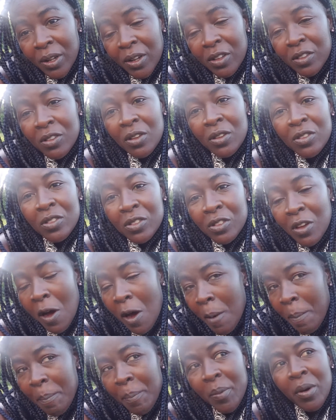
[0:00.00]
So
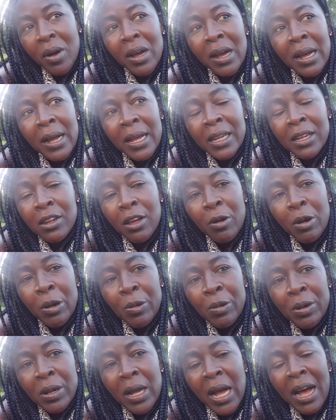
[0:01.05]
stop, you know,
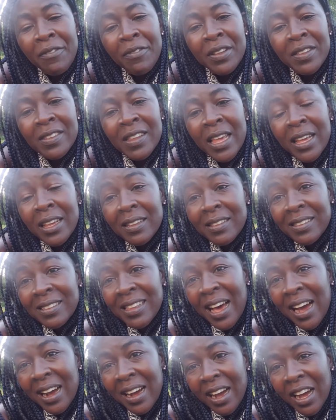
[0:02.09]
we have a saying,
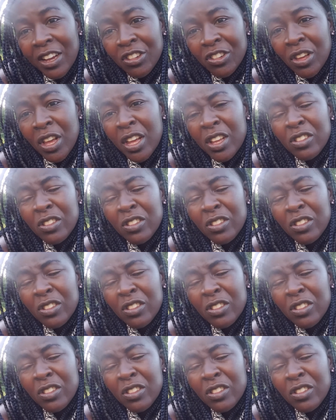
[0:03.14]
stack cash.